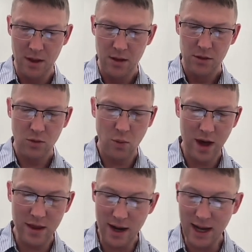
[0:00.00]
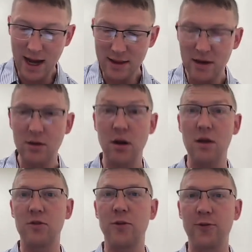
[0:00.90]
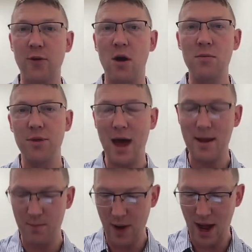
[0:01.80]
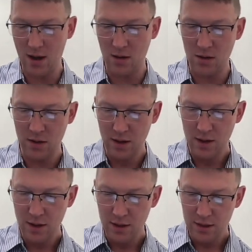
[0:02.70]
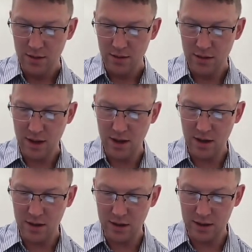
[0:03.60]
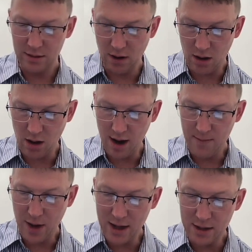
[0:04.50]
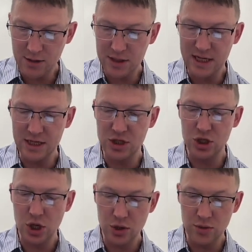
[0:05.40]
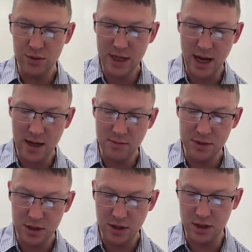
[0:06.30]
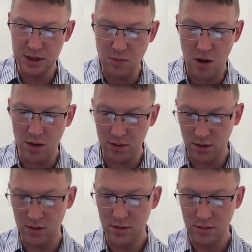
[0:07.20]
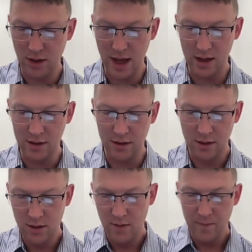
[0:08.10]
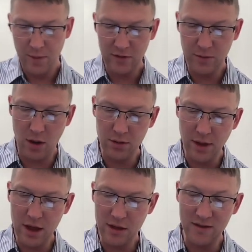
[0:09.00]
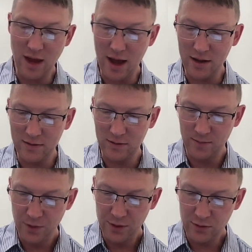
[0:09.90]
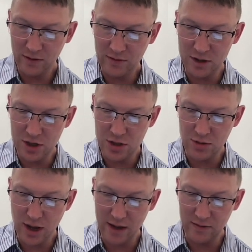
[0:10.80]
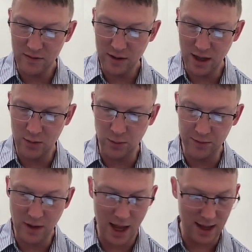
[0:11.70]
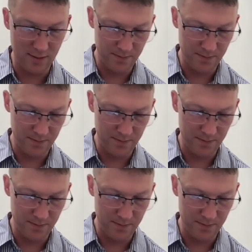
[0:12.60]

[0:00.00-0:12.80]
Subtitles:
The way that I got there is from that pattern, our hypotenuse is 2 times the smaller length. My smaller length is x. So I said 2x equals 8.